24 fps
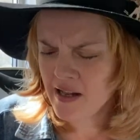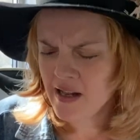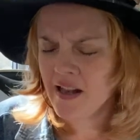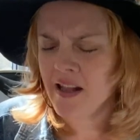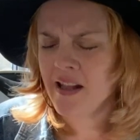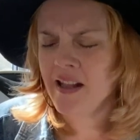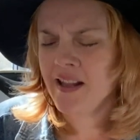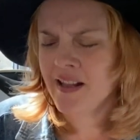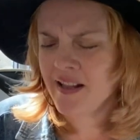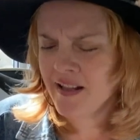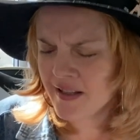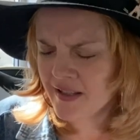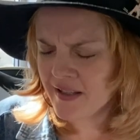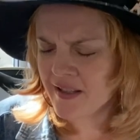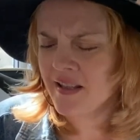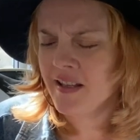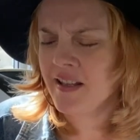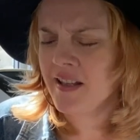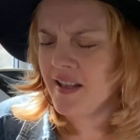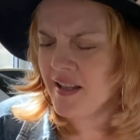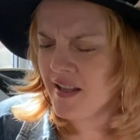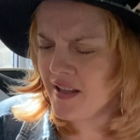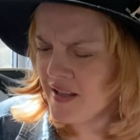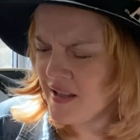like
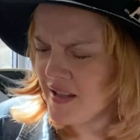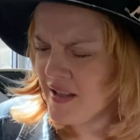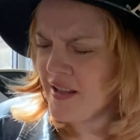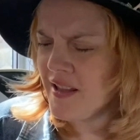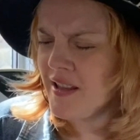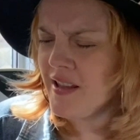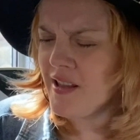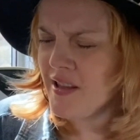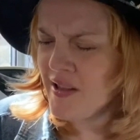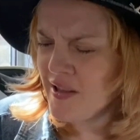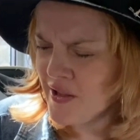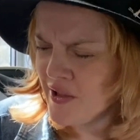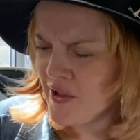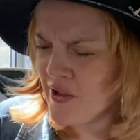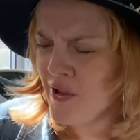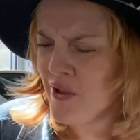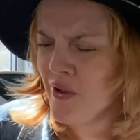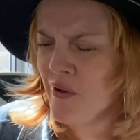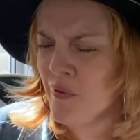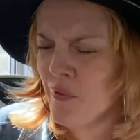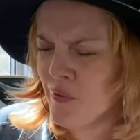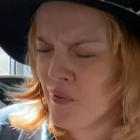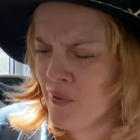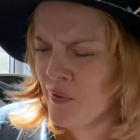
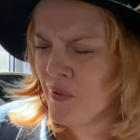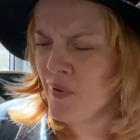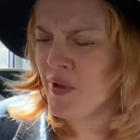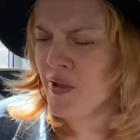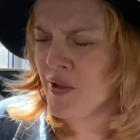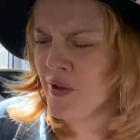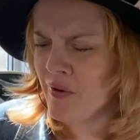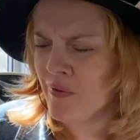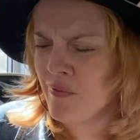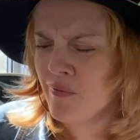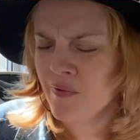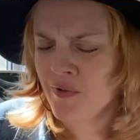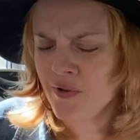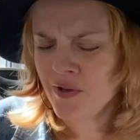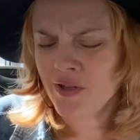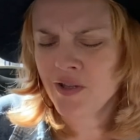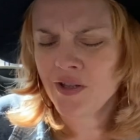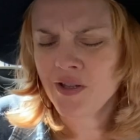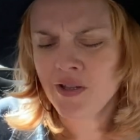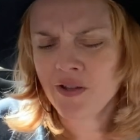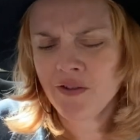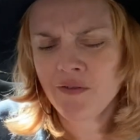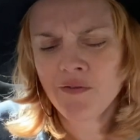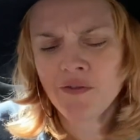a halo in
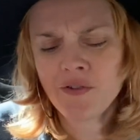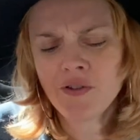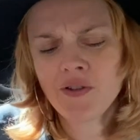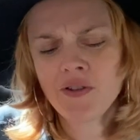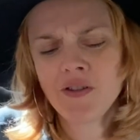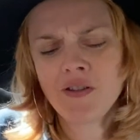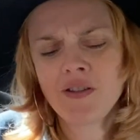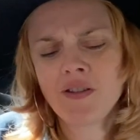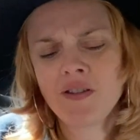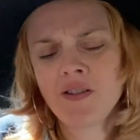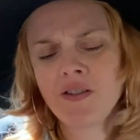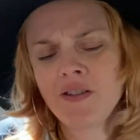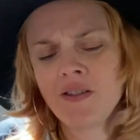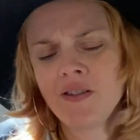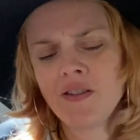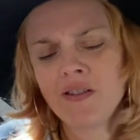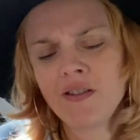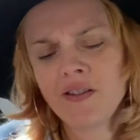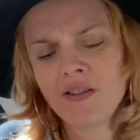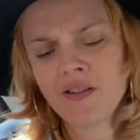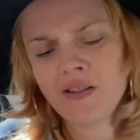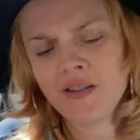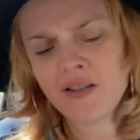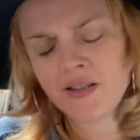
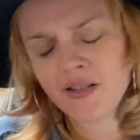reverse.